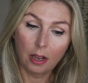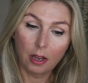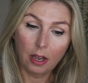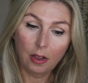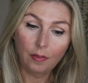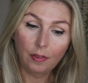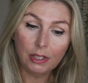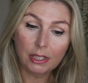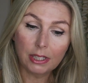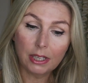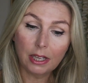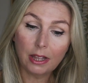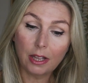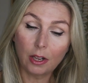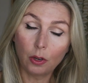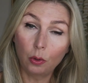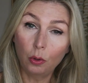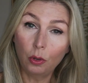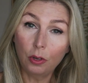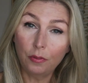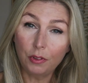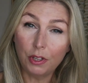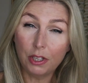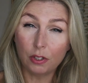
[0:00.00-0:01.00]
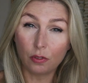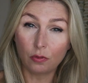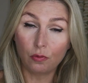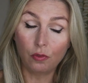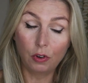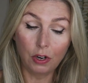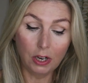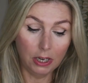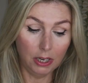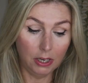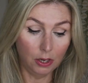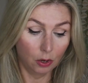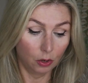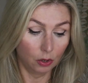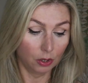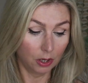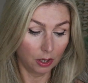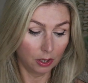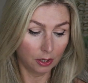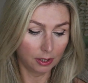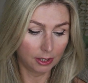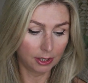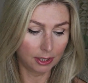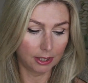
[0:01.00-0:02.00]
Having said that, all of these are really long
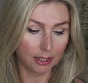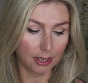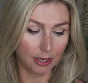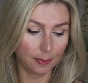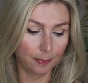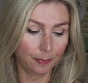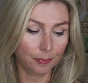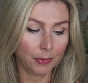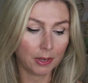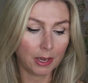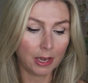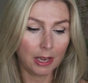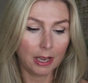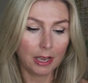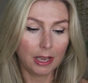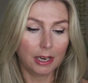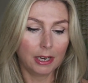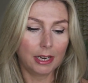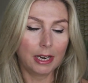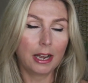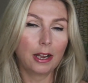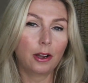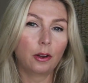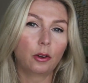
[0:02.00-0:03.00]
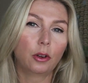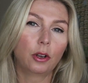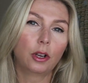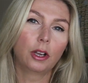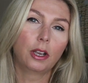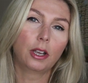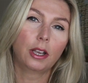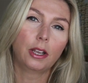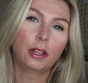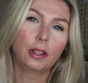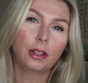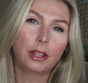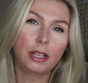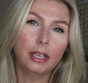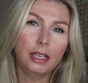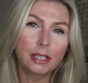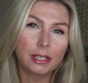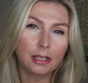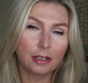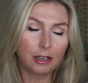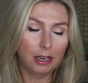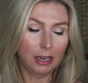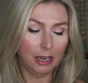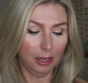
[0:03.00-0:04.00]
lasting. Now,
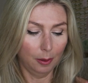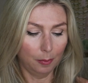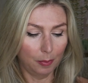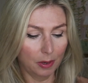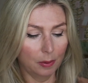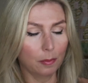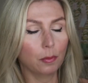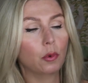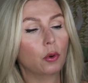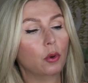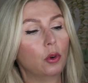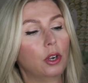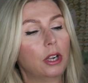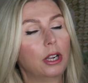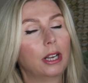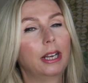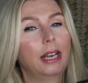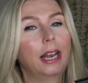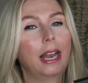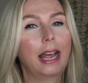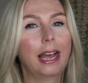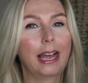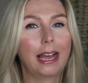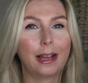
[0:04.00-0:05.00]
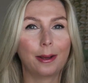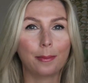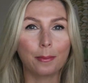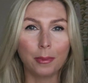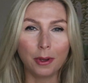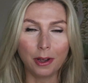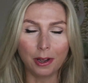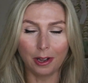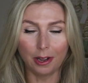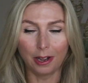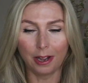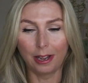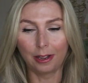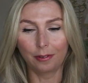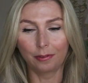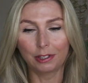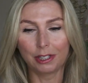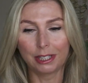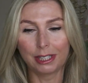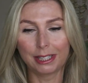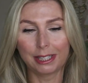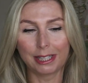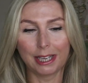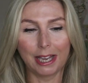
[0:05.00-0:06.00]
these are a little bit more glam, I
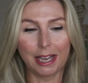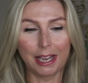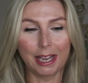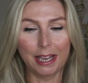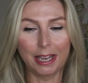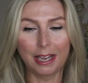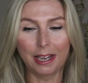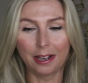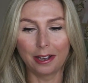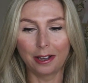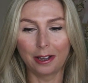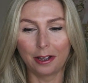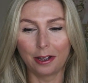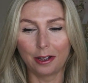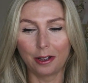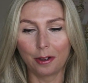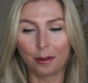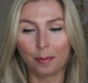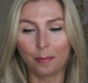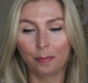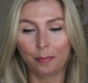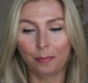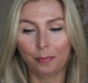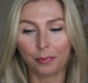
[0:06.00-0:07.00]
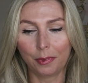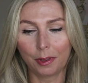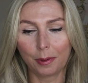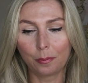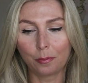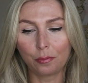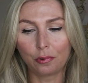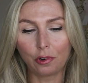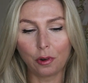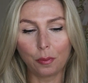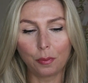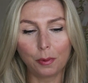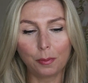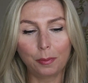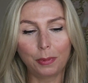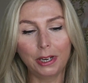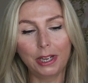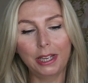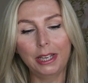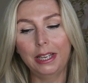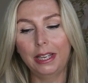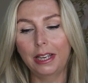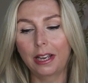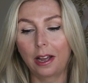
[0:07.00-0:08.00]
have to say.
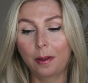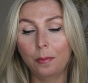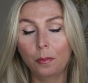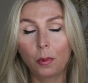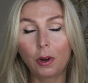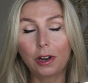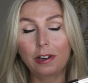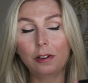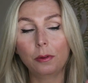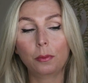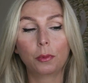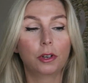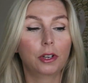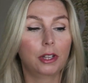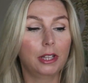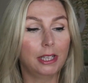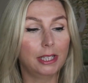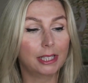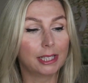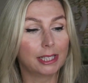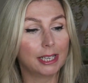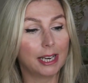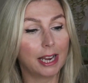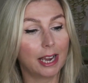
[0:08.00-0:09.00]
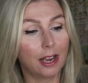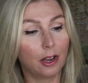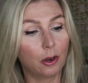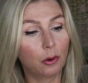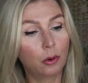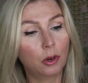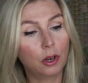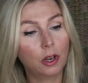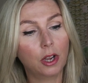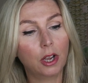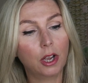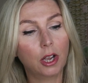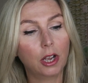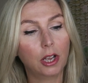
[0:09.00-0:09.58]
Probably, I'm wearing one of these now.